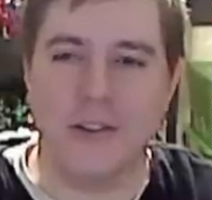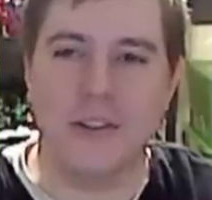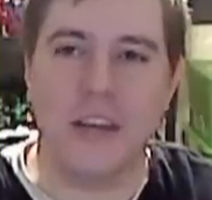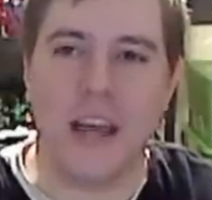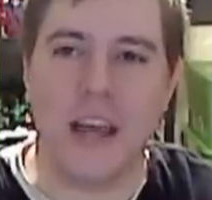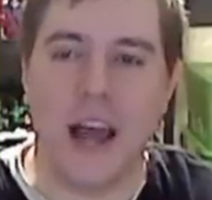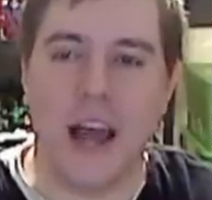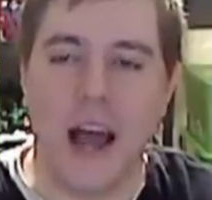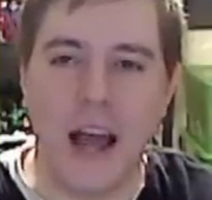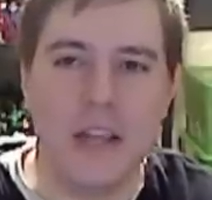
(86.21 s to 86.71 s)
It's
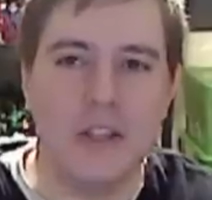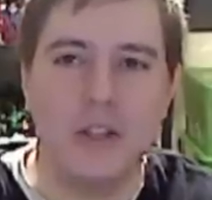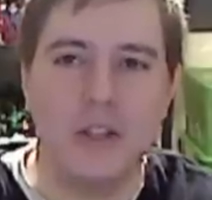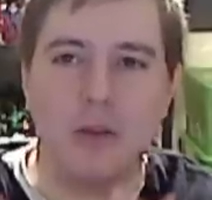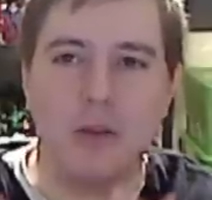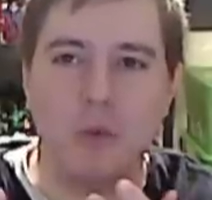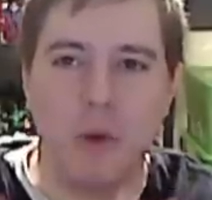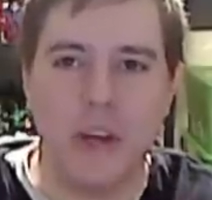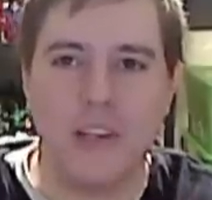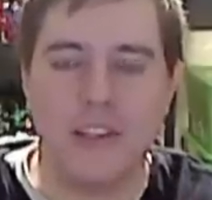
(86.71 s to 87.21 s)
like, I
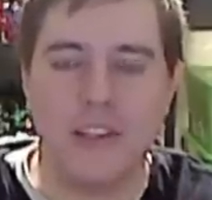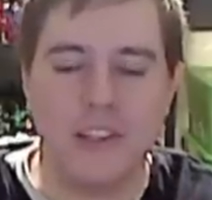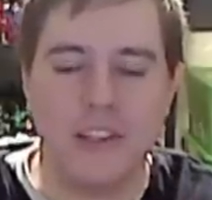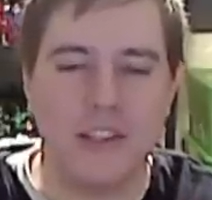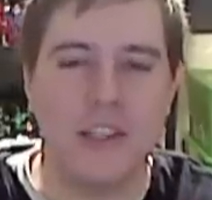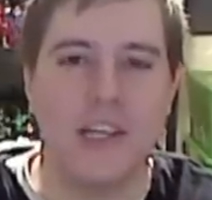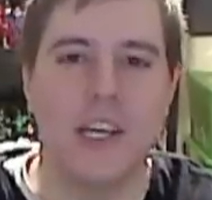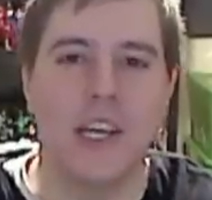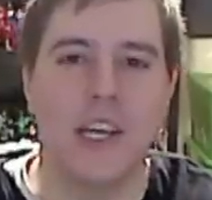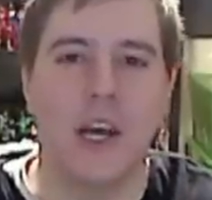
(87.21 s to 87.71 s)
just want to
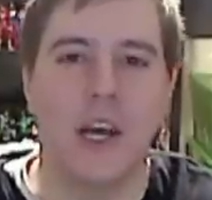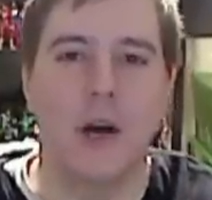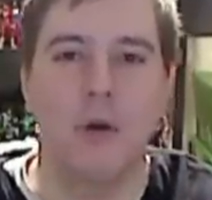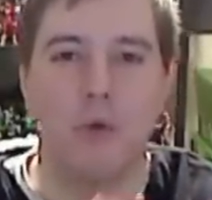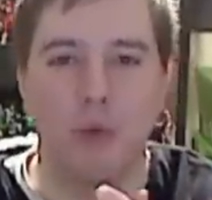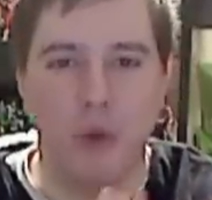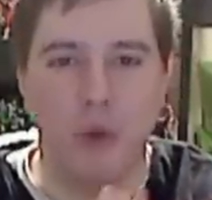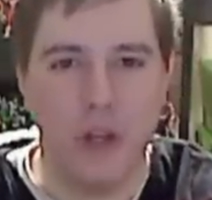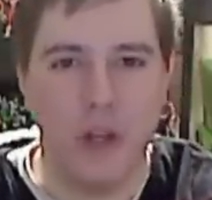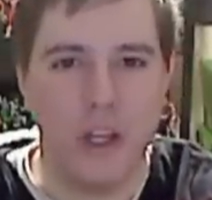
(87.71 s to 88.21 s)
see a
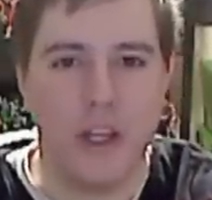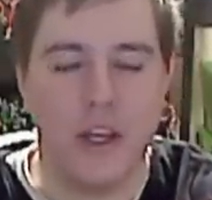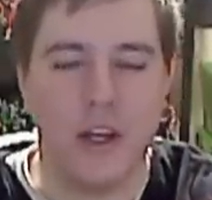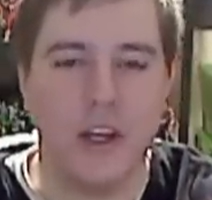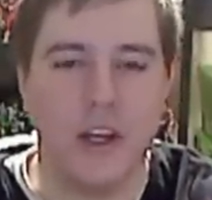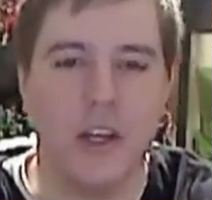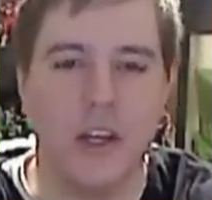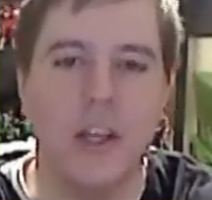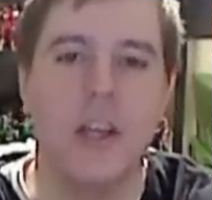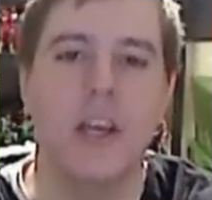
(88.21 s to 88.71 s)
really
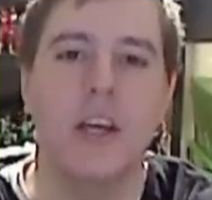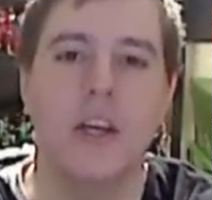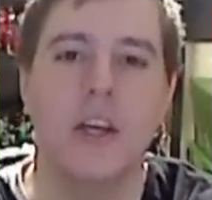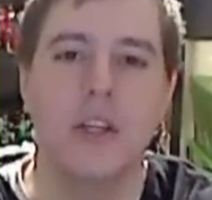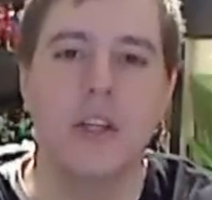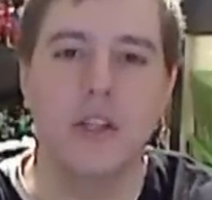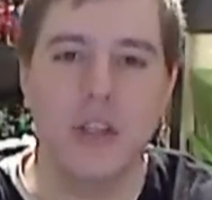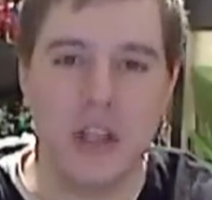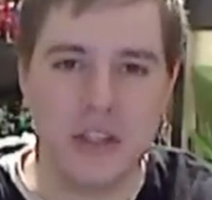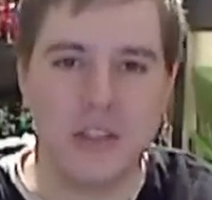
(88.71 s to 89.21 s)
good
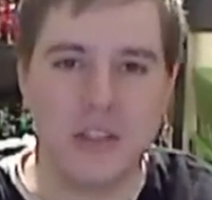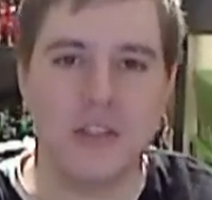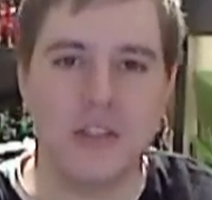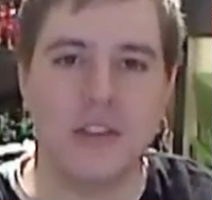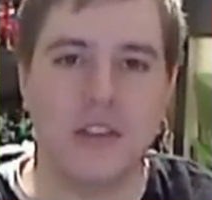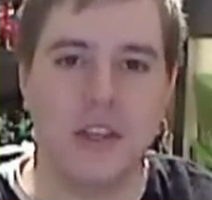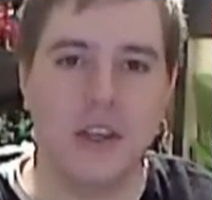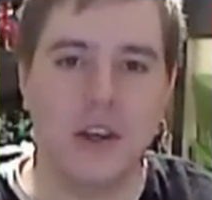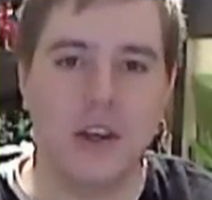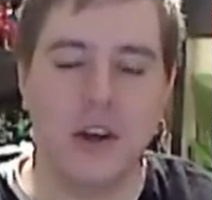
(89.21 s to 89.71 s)

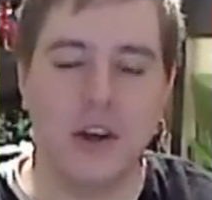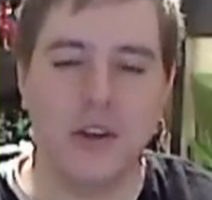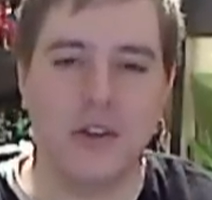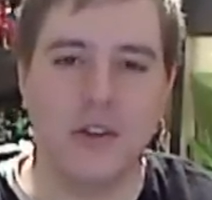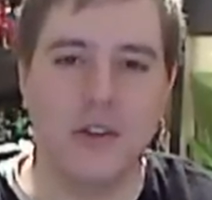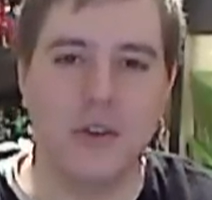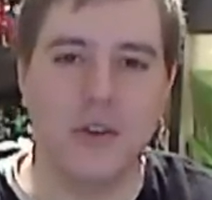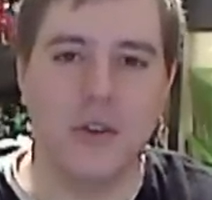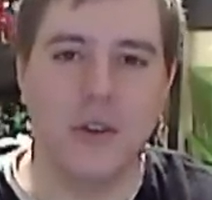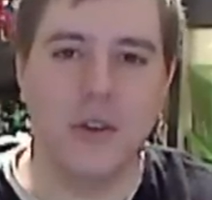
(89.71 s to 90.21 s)
Justice League
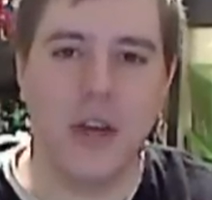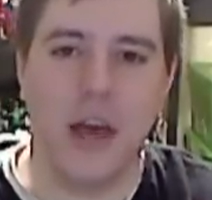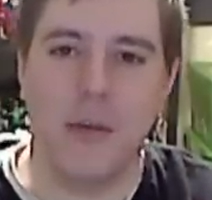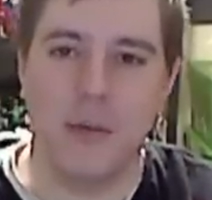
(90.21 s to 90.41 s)
cartoon.